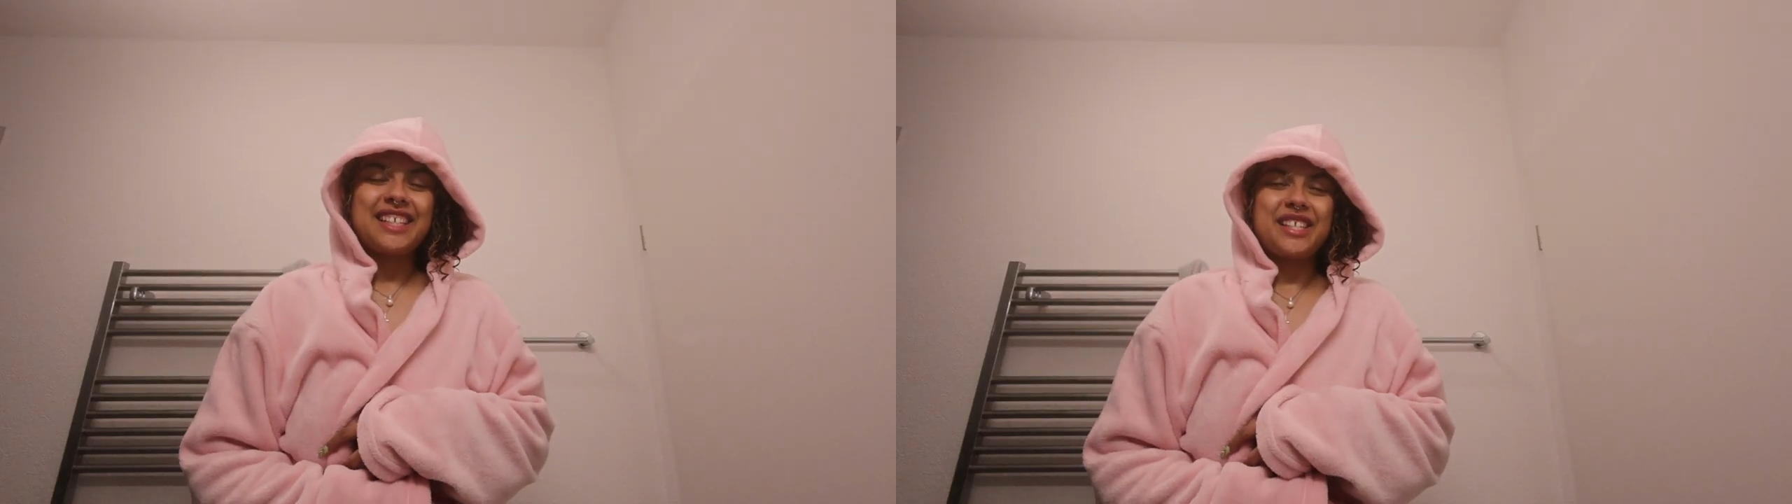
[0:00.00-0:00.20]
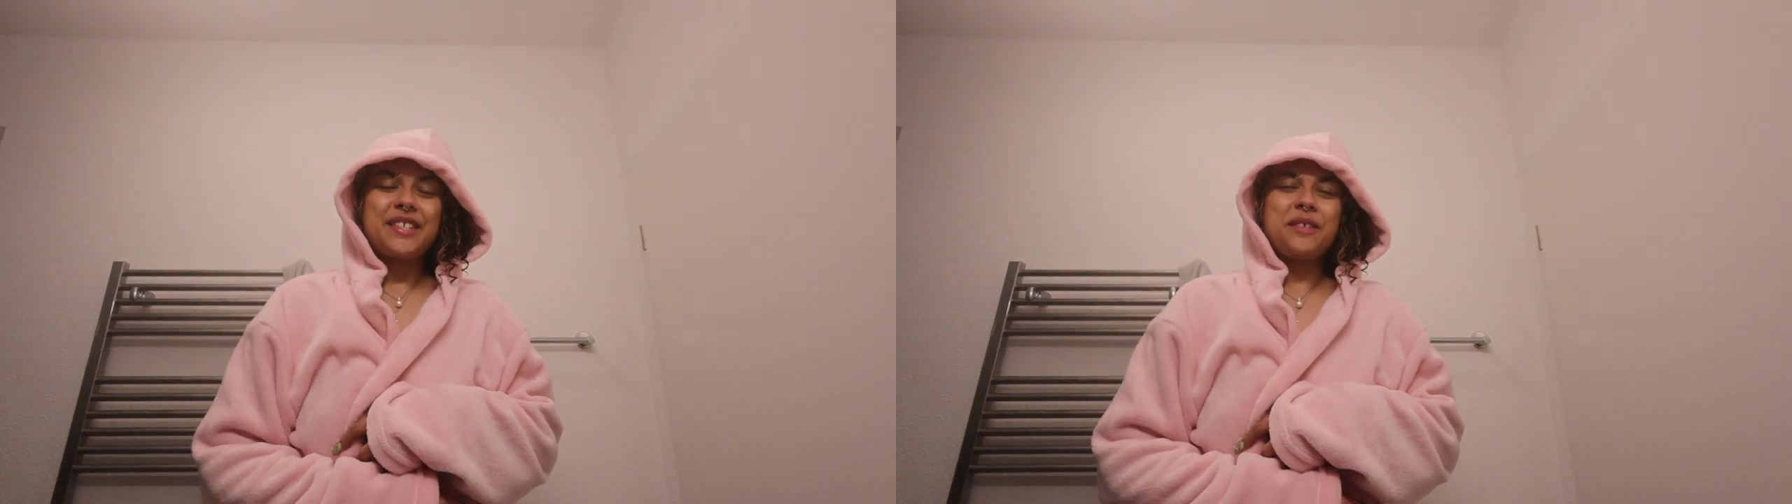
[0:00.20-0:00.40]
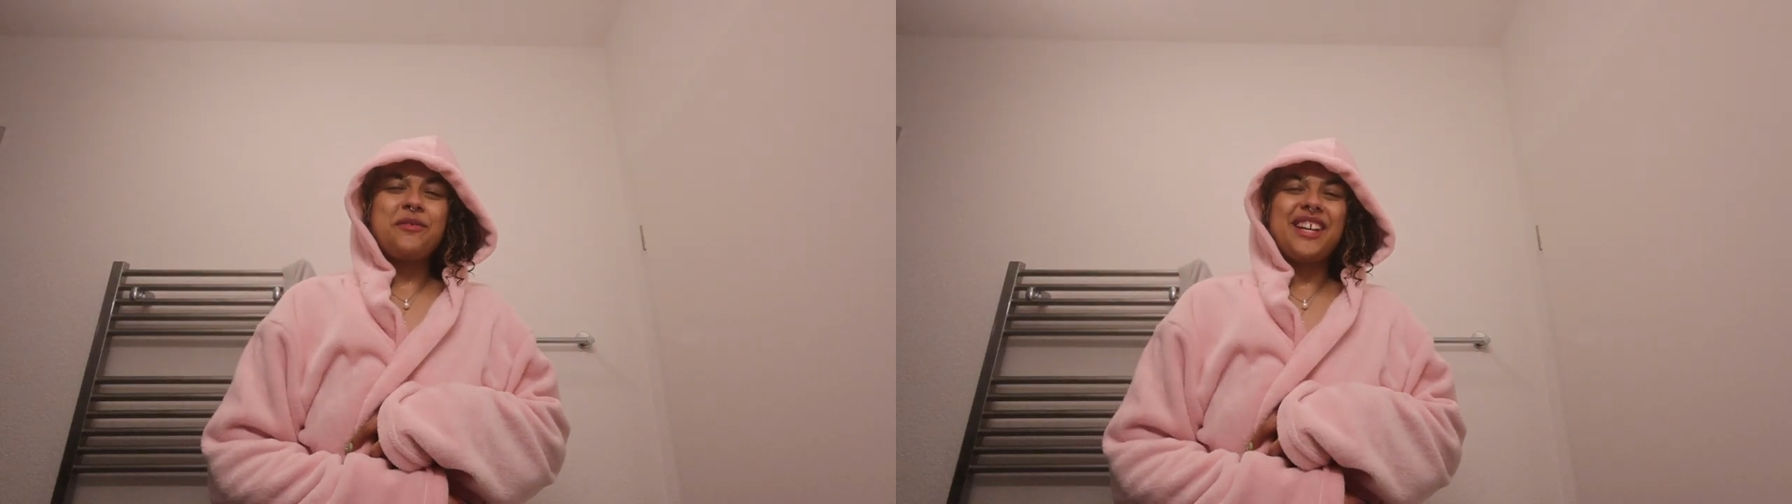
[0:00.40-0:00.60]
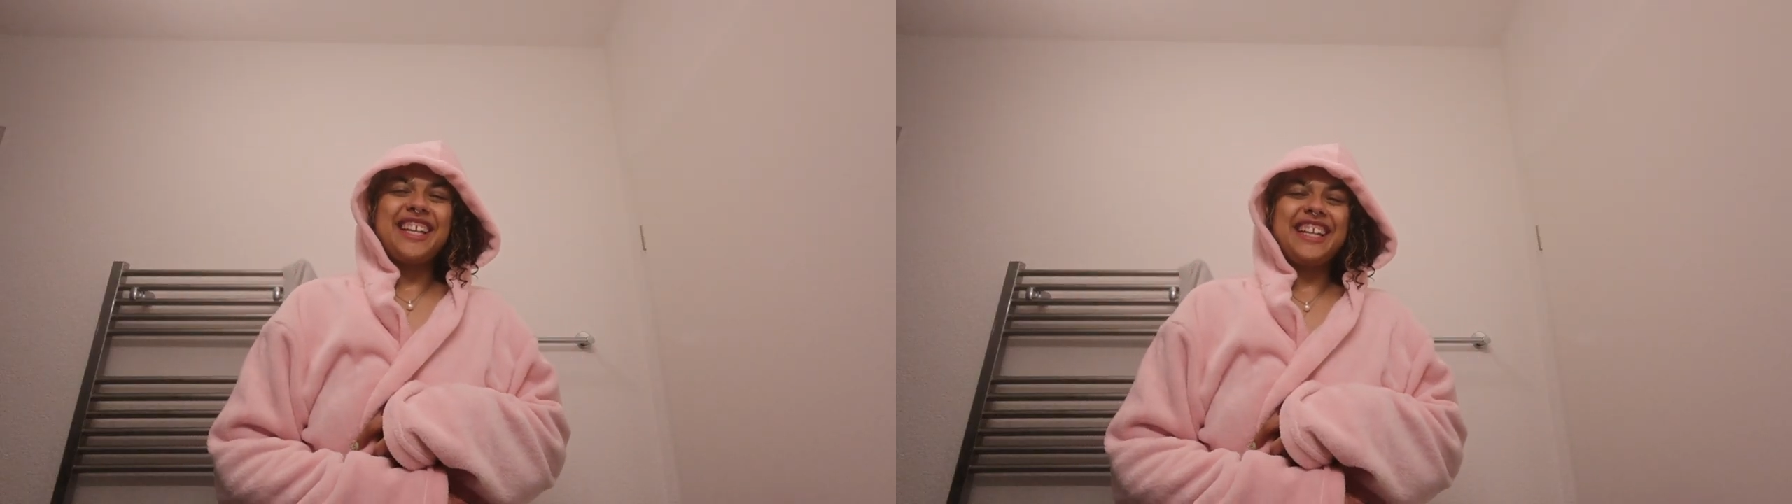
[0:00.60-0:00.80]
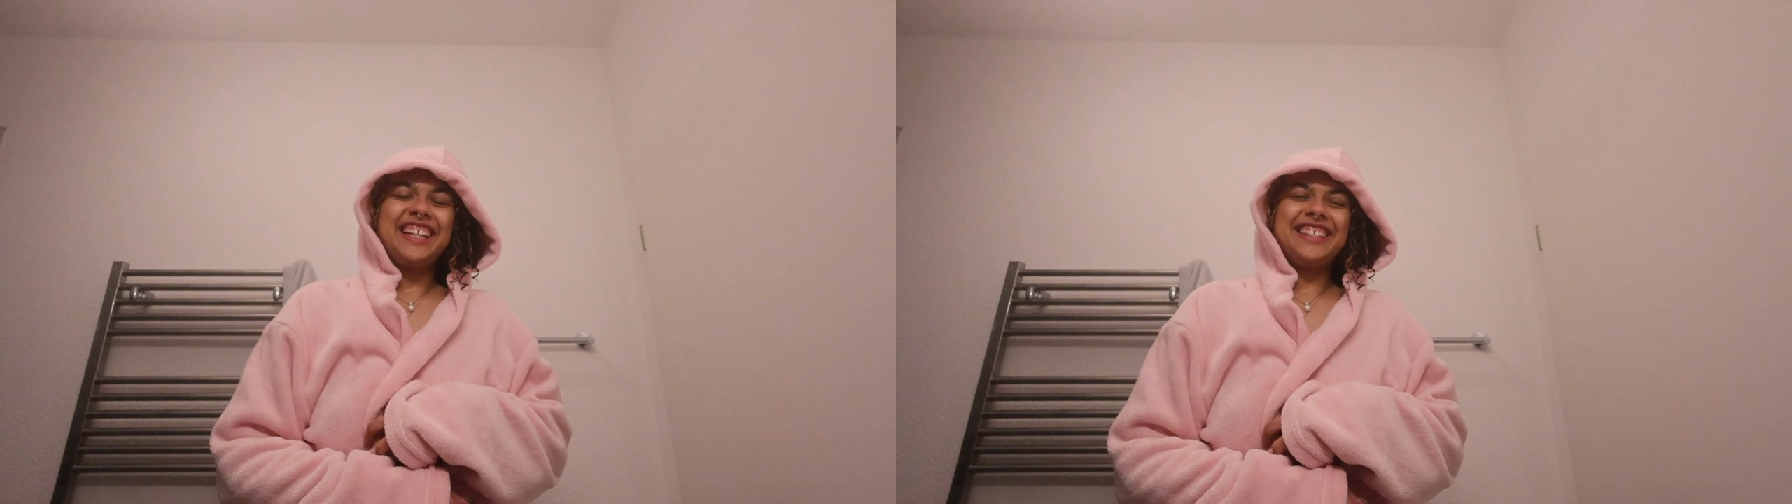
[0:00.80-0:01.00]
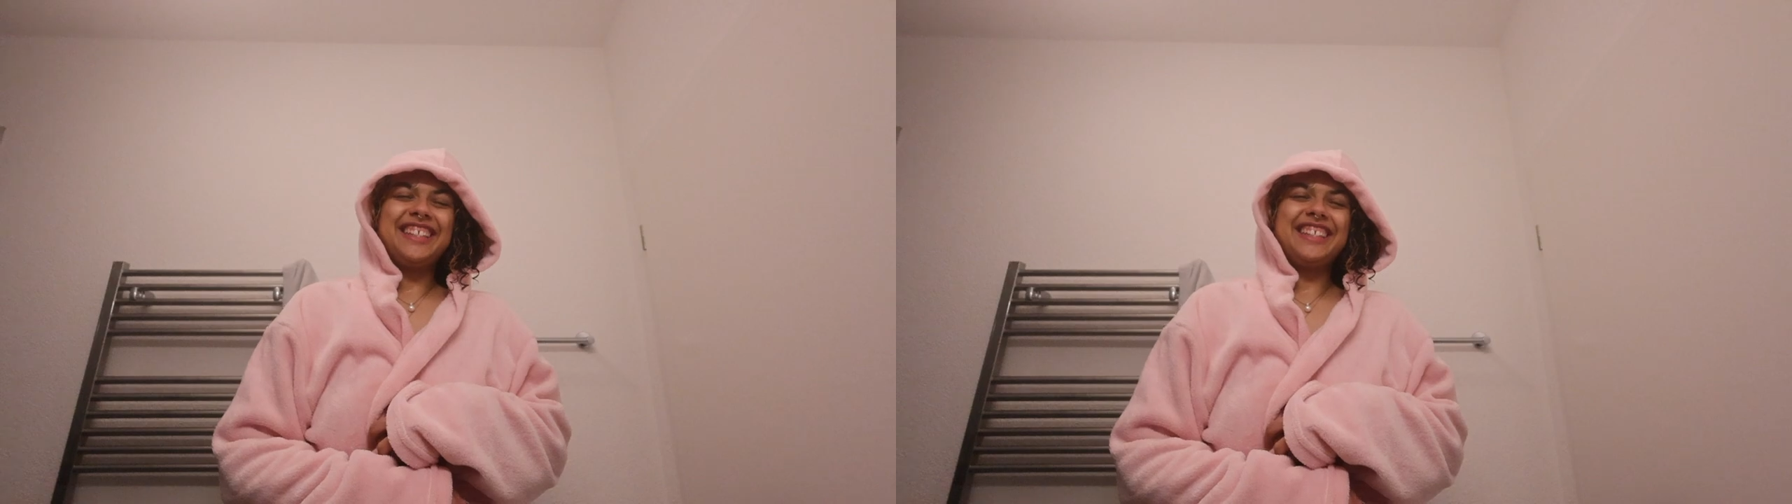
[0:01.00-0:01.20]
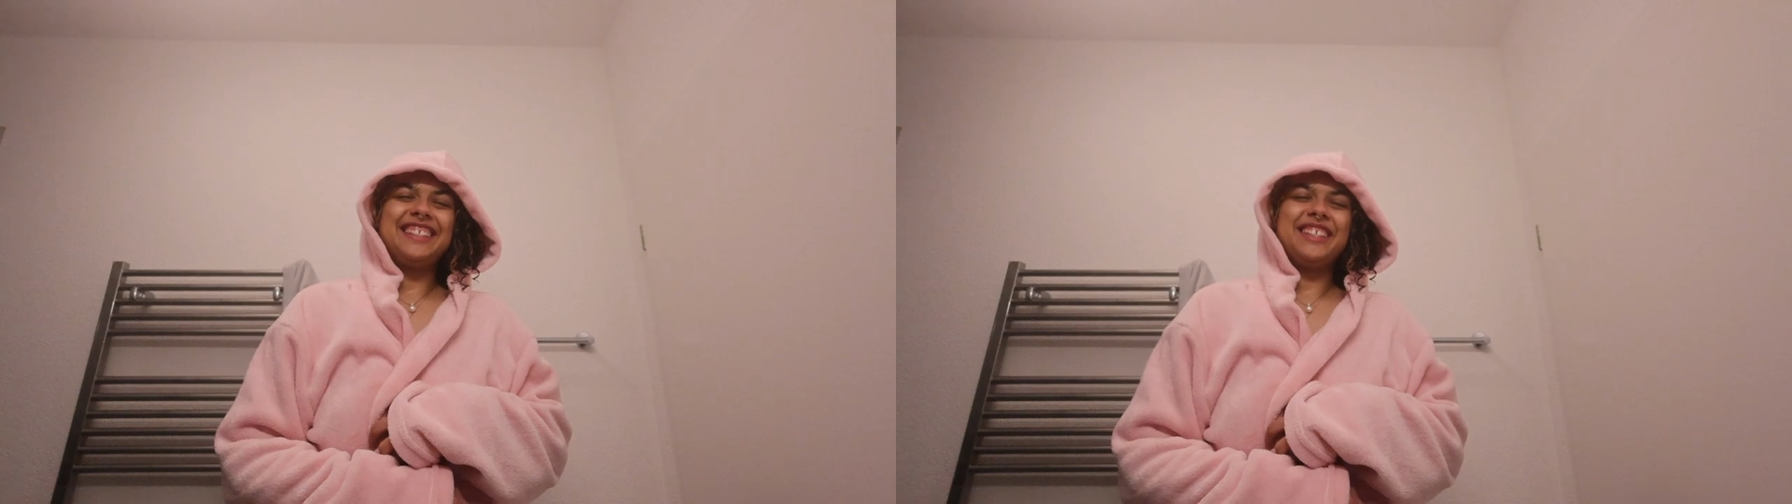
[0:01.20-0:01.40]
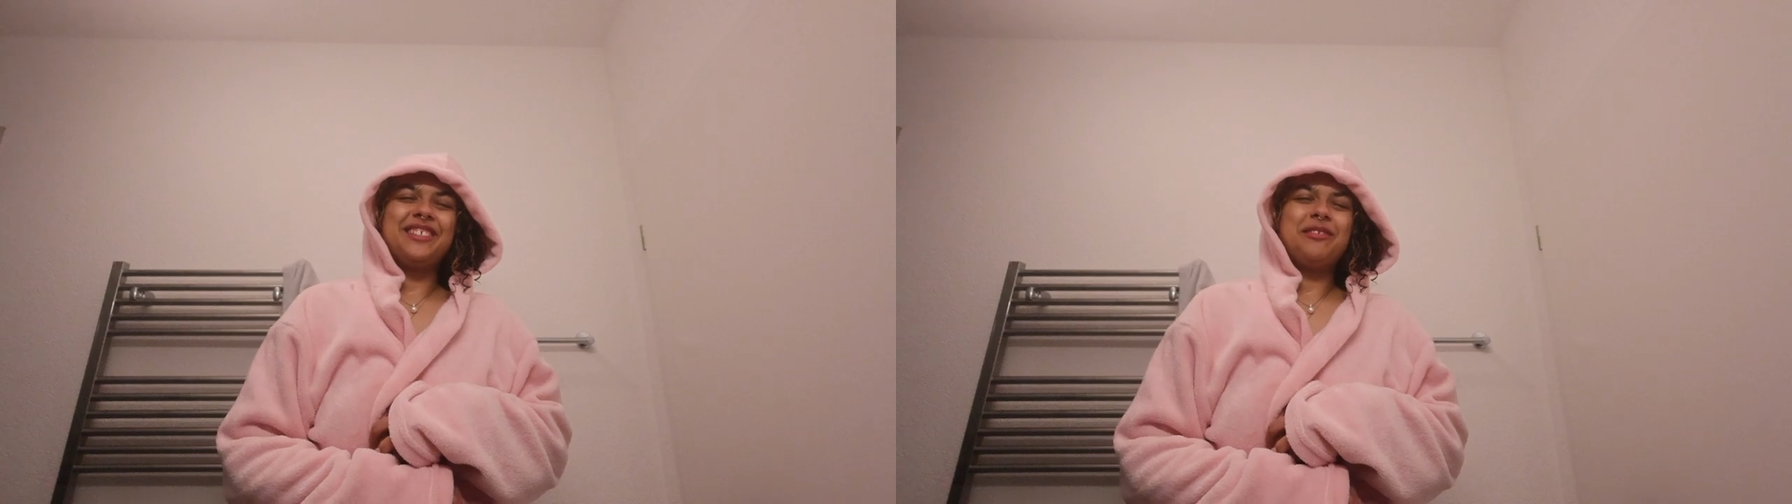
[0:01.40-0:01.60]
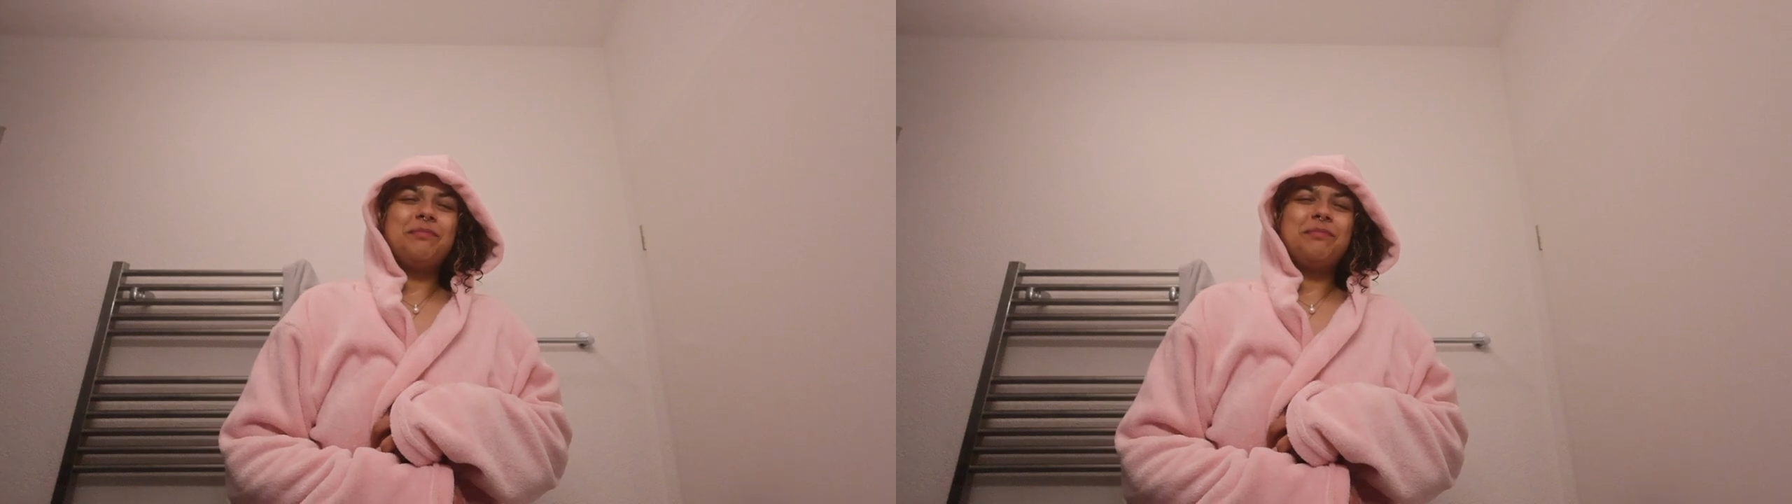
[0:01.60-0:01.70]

squeaky clean little